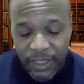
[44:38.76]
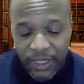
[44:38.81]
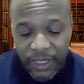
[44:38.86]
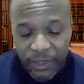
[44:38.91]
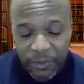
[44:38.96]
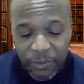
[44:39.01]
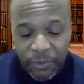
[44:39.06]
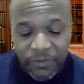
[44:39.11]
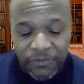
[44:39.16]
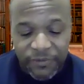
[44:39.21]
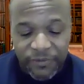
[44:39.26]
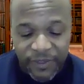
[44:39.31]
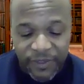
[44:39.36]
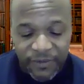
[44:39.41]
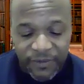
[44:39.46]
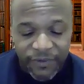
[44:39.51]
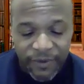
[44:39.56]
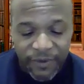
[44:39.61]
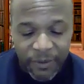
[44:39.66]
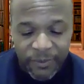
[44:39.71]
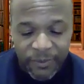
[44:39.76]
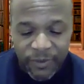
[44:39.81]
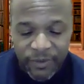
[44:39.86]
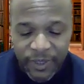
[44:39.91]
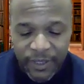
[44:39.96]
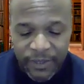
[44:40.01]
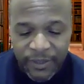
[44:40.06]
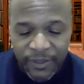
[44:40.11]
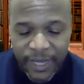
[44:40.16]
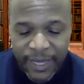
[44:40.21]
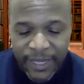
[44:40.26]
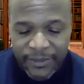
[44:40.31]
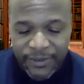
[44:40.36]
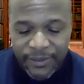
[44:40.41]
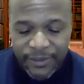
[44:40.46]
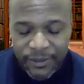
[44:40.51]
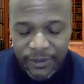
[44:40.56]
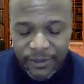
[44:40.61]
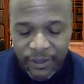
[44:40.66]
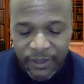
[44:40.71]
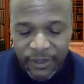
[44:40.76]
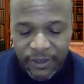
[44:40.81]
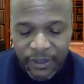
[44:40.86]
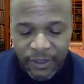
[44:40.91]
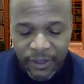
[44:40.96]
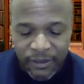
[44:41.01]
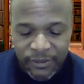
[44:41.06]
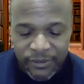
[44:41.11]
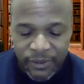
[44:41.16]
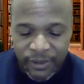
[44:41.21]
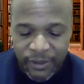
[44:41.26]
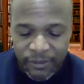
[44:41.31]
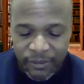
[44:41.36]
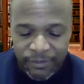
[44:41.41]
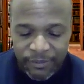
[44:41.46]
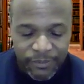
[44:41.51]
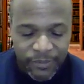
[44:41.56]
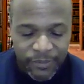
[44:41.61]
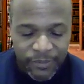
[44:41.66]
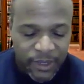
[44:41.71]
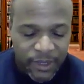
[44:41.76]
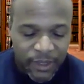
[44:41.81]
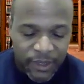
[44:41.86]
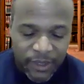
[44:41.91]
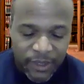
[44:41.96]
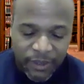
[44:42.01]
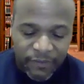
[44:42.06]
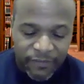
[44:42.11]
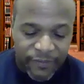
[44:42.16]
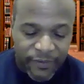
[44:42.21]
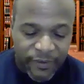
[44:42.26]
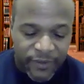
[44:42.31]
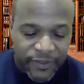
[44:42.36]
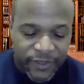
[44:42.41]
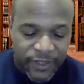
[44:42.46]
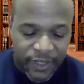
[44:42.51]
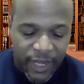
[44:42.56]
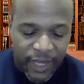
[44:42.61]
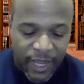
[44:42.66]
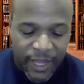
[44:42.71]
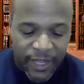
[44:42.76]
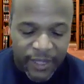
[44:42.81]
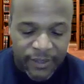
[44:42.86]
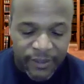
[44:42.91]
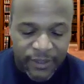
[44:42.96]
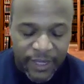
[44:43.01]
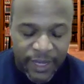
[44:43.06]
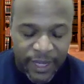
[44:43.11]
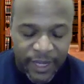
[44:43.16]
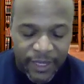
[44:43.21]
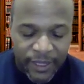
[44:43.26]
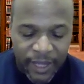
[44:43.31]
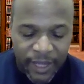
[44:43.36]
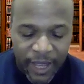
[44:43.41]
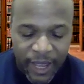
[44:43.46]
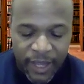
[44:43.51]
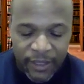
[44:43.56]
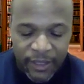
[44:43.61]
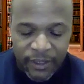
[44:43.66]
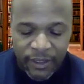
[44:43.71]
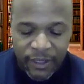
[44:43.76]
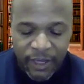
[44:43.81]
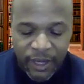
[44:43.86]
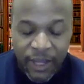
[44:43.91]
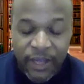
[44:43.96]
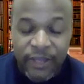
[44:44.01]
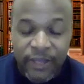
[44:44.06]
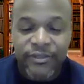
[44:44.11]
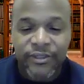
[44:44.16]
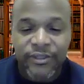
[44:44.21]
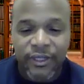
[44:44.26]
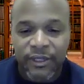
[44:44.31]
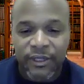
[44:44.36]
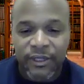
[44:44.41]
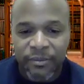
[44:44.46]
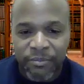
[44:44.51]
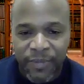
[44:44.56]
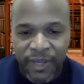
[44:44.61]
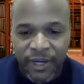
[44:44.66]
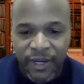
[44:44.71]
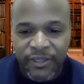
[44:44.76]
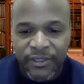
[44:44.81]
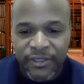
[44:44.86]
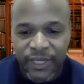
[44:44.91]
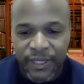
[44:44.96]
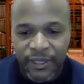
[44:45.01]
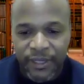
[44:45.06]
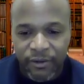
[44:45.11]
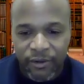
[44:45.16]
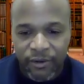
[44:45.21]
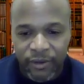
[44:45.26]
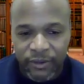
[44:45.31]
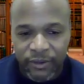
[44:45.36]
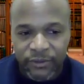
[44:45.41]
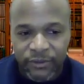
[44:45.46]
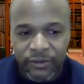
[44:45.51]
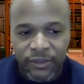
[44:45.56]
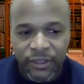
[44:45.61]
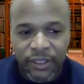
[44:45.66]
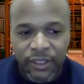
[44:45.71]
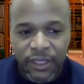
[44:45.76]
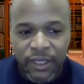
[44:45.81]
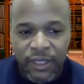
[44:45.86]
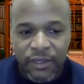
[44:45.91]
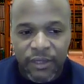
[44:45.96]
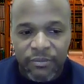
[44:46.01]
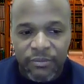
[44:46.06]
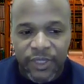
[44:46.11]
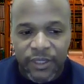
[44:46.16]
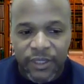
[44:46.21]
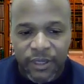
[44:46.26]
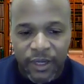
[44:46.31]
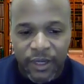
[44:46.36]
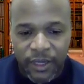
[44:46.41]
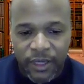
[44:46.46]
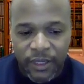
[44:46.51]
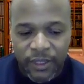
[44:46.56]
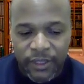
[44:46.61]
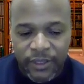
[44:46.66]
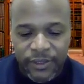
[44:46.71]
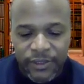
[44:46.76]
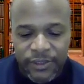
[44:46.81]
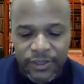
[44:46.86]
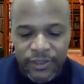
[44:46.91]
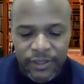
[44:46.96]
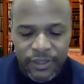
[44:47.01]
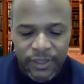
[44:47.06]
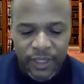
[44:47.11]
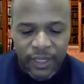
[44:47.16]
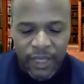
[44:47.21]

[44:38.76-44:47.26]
he will flee from you. That's a verse that I constantly meditate on, because